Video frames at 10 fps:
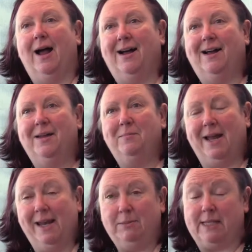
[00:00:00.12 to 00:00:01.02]
Hi,
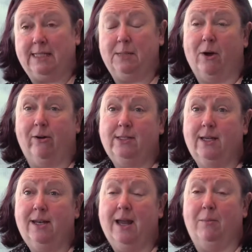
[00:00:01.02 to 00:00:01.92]
my name's Leslie
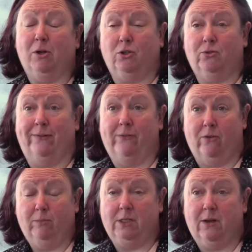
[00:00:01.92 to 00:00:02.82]
Brereton. I'm a Customer
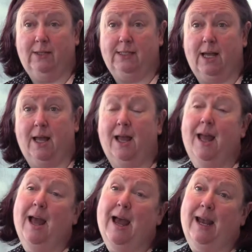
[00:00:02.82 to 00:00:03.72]
Involvement Officer
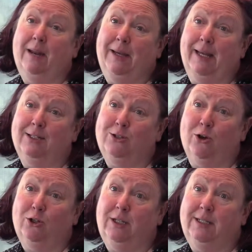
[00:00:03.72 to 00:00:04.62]
and I'm here to
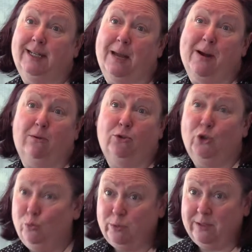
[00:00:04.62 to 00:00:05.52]
talk to you today about
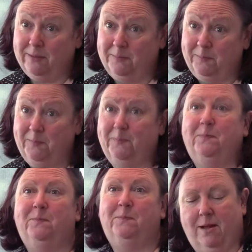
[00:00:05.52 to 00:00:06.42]
soups.
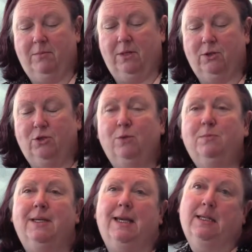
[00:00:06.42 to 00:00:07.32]

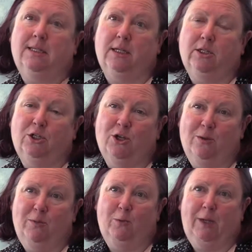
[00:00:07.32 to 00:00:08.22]
Soups is the
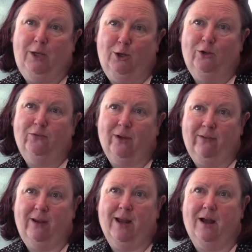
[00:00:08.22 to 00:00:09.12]
term that we use for
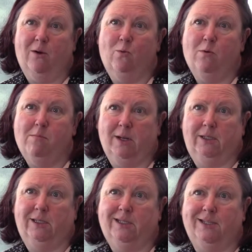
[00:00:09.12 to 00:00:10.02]
giving out One
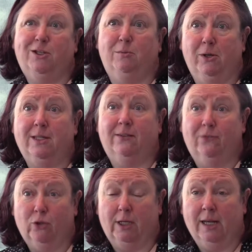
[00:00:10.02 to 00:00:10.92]
Manchester's community
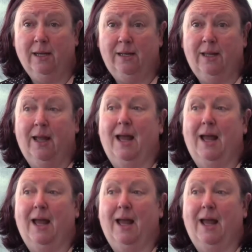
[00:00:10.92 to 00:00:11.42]
funding.